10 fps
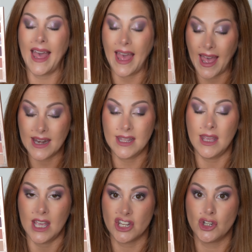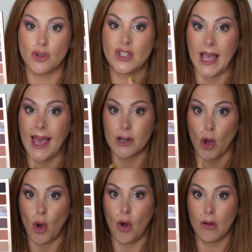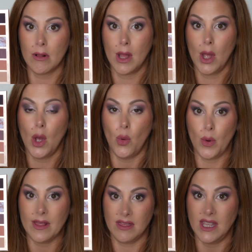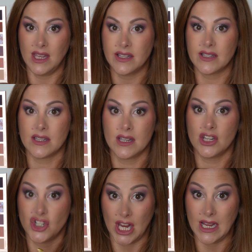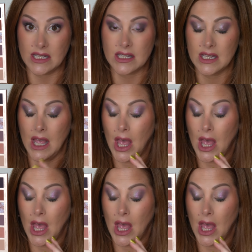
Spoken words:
any issues at all with these shades.